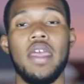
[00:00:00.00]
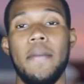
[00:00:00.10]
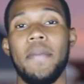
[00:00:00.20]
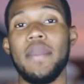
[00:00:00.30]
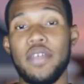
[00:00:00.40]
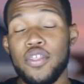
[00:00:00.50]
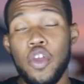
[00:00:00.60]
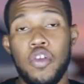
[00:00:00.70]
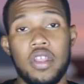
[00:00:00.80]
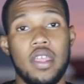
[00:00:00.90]
maybe
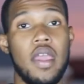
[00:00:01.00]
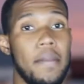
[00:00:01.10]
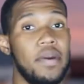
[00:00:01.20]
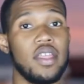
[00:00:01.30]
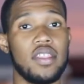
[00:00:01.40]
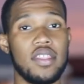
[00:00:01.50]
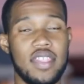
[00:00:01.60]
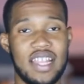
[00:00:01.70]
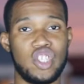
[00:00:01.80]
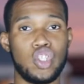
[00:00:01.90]
$30, but
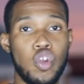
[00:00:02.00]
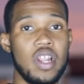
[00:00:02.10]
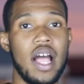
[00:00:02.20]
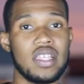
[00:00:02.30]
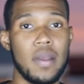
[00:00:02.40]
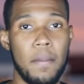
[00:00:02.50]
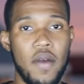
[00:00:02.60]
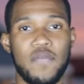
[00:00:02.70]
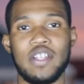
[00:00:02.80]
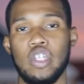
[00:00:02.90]
that's $30 a
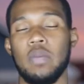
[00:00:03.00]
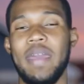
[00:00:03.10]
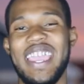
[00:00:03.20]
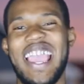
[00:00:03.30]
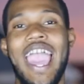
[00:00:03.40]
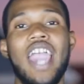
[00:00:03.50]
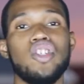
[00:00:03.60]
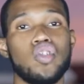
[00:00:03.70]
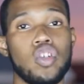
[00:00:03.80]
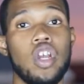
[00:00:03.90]
month that you're paying
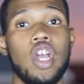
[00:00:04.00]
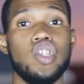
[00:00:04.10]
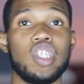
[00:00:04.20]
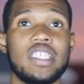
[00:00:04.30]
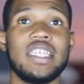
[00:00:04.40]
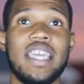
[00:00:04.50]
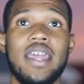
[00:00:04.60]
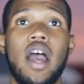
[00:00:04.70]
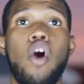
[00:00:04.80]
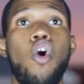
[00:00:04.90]
extra just to get
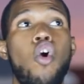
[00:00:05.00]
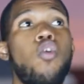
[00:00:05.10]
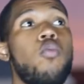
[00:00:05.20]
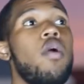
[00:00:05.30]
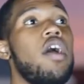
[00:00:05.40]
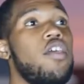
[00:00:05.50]
a home